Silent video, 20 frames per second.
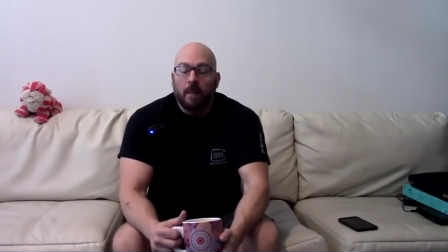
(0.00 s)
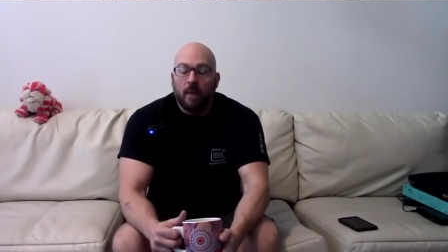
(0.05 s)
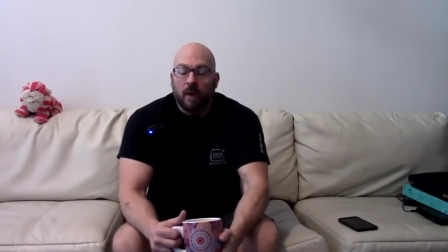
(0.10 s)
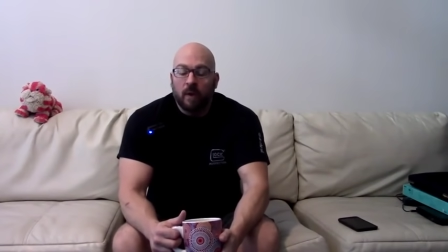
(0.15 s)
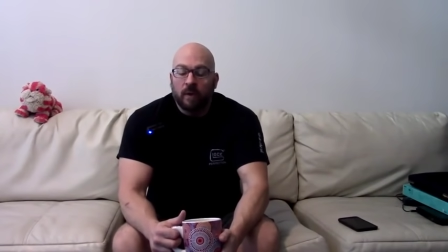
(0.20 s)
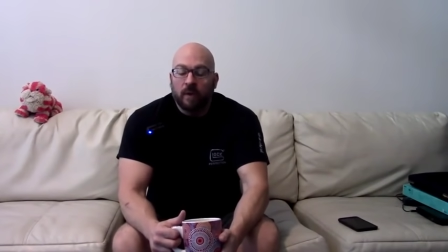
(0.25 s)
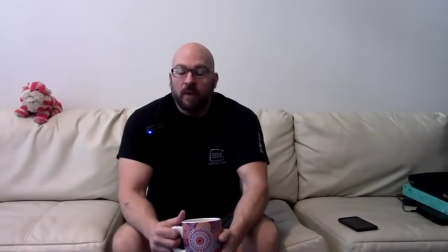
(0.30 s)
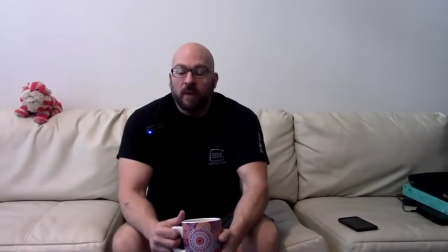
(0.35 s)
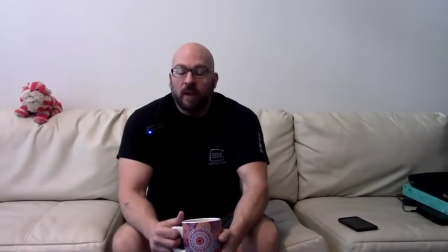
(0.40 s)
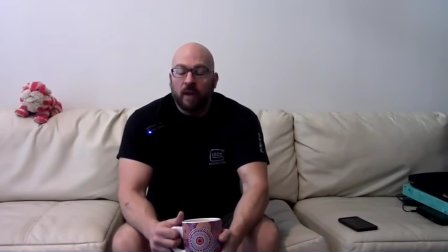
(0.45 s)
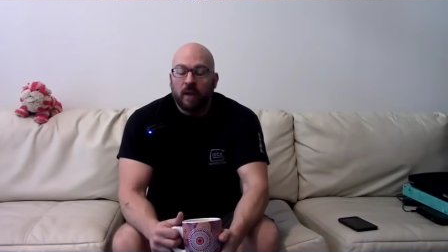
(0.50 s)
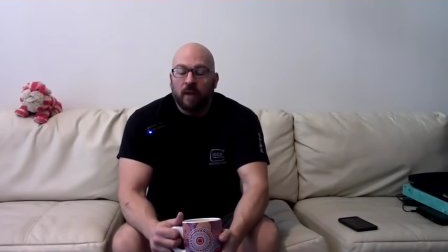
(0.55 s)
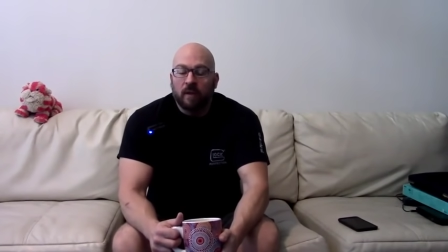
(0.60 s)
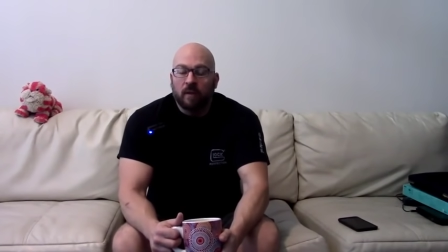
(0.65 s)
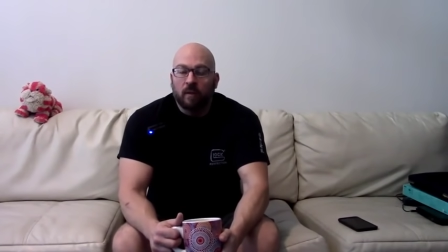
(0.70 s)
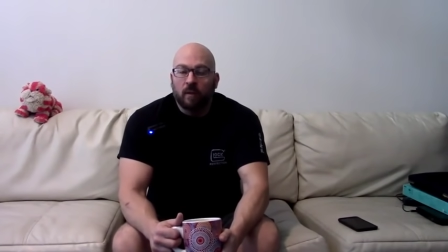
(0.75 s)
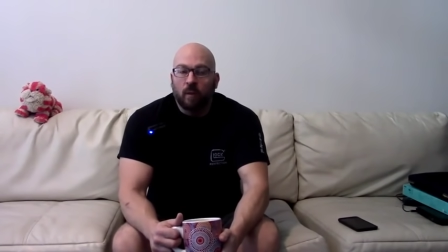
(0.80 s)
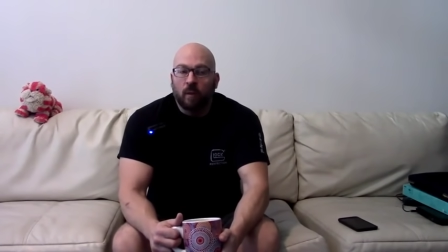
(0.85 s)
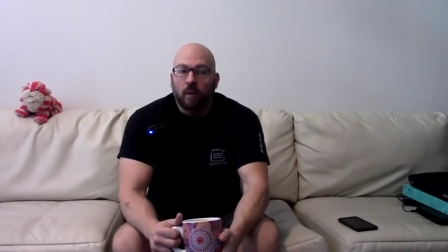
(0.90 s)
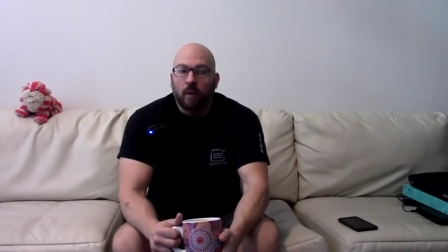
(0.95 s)
those
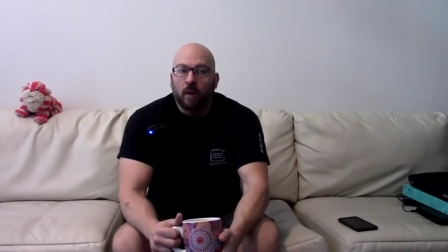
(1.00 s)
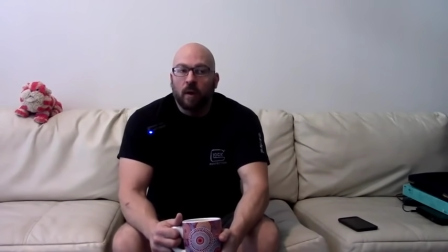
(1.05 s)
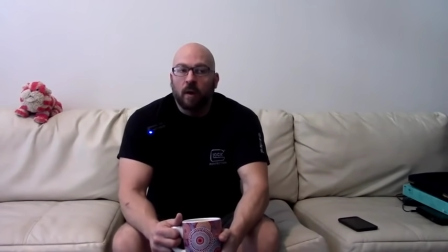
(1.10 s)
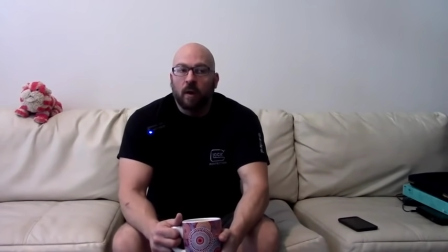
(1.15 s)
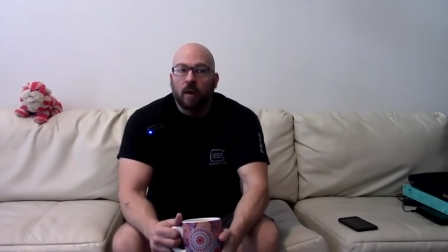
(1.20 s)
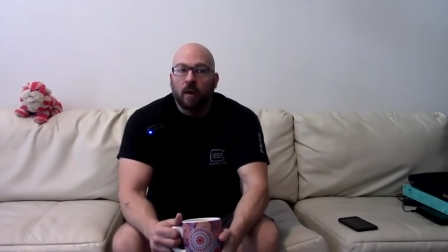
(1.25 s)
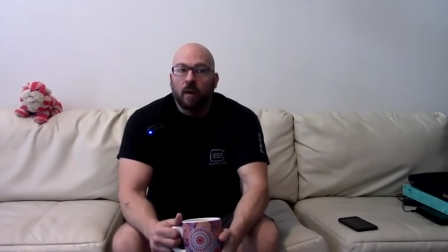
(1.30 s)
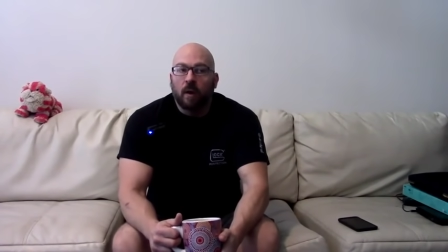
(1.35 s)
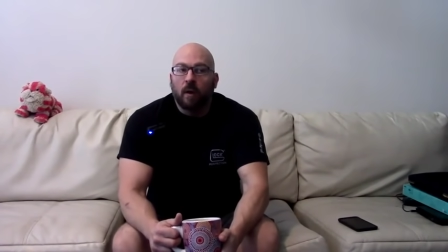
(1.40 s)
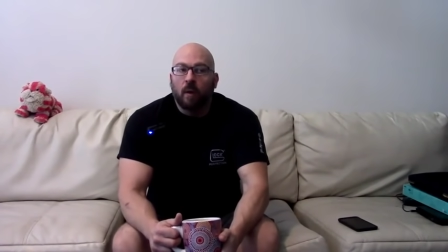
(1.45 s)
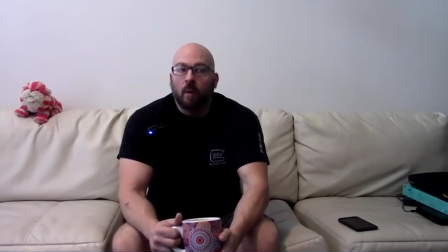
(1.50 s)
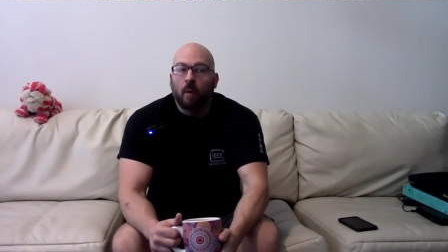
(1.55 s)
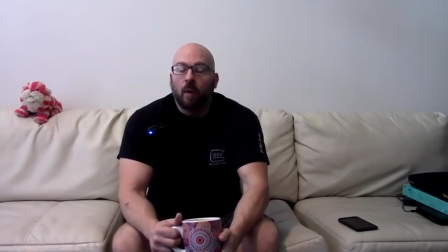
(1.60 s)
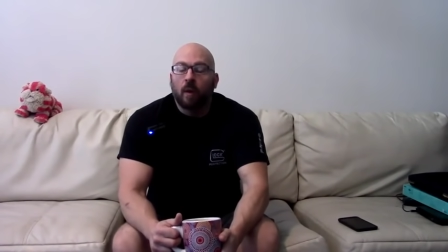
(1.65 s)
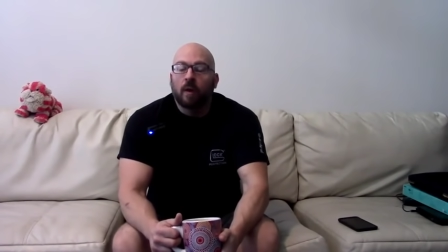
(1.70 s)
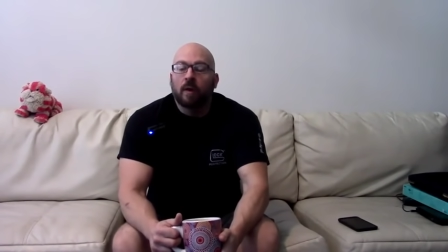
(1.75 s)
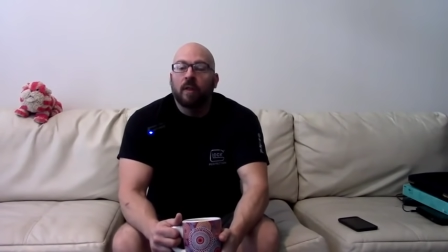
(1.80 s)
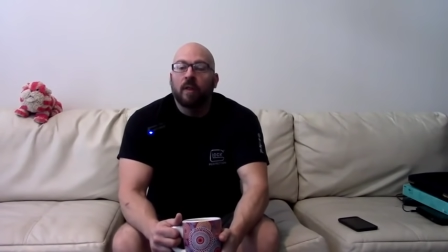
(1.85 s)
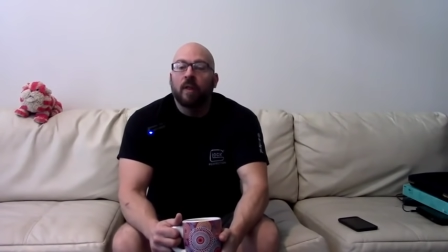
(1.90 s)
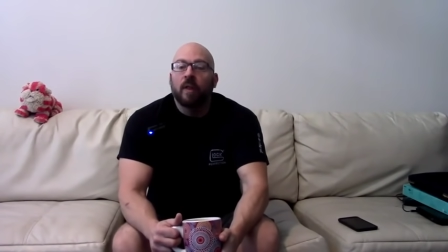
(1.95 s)
things were
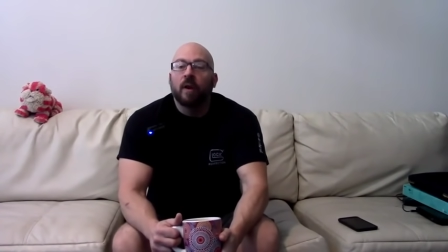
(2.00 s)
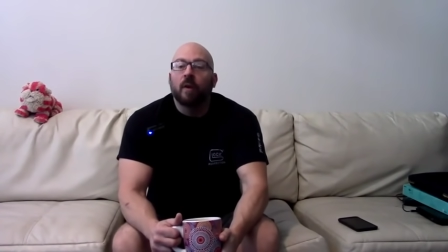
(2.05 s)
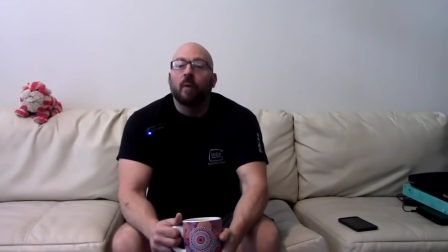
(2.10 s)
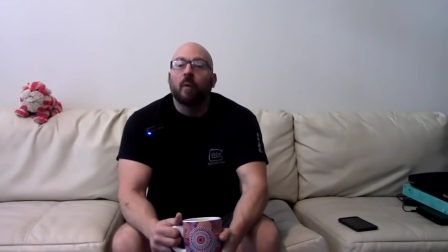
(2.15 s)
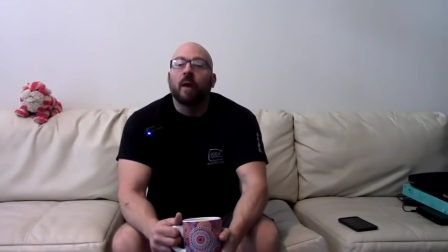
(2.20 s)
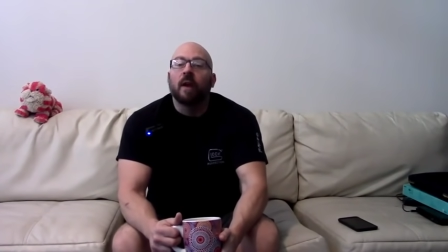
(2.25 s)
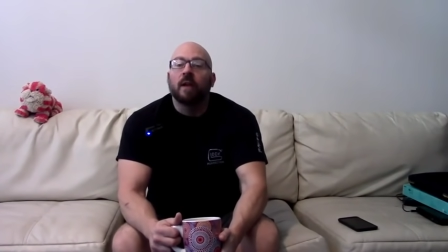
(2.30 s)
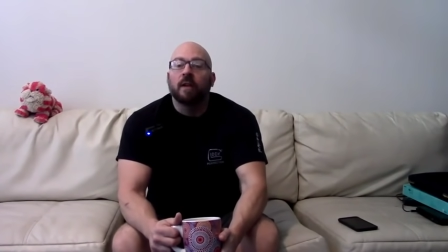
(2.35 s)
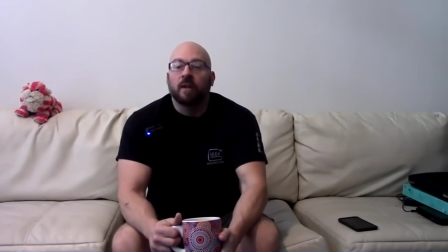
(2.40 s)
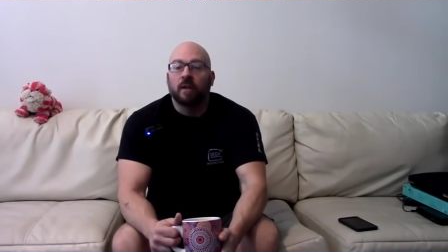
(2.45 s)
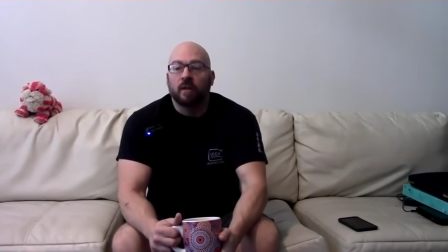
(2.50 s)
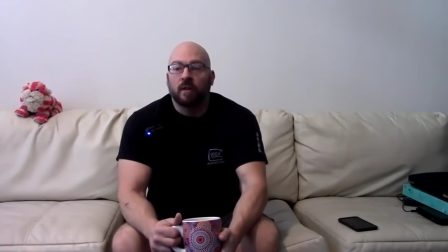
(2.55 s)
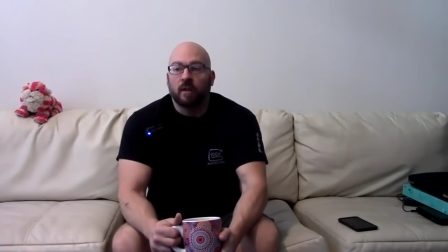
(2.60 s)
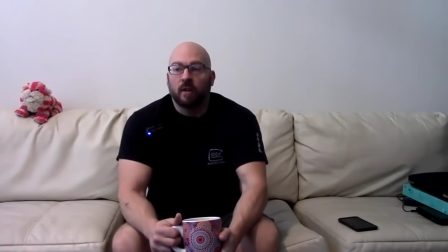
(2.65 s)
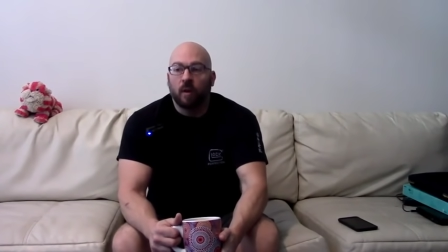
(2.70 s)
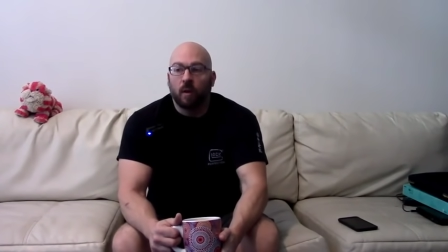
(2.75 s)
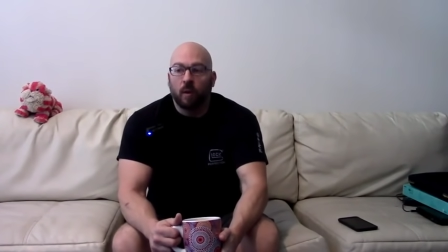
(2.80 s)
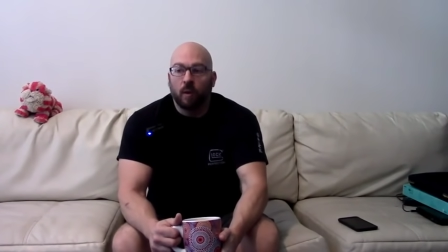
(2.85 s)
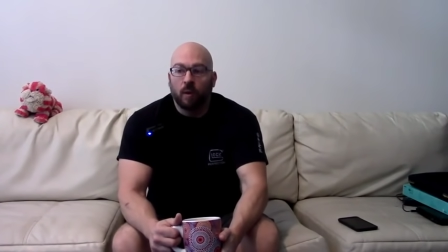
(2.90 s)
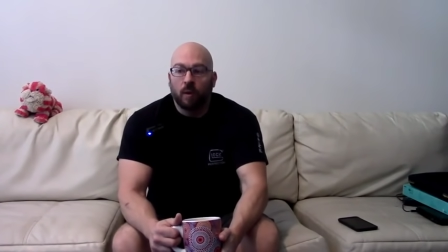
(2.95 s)
worth their weight in
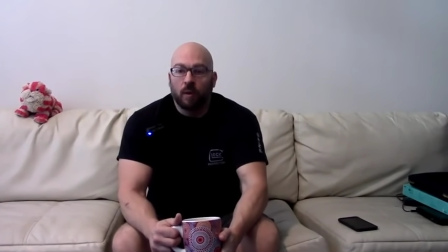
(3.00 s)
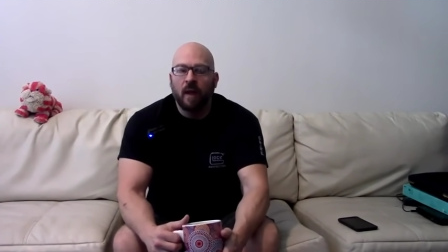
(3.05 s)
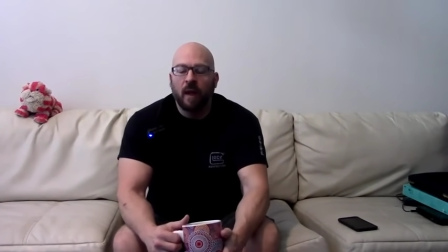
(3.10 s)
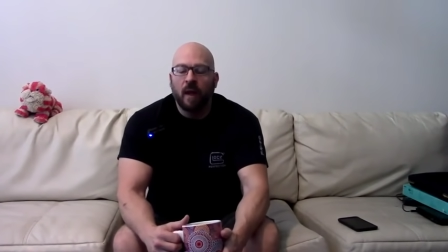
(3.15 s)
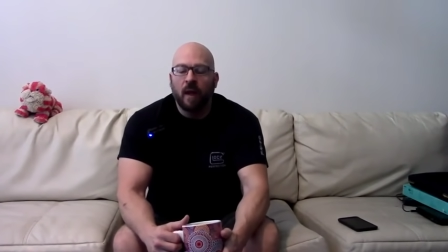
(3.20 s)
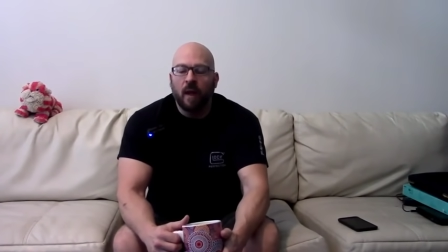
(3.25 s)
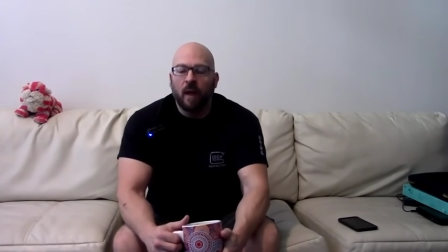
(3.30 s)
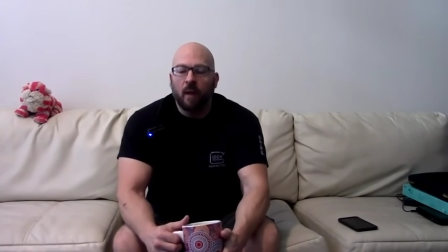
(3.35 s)
gold.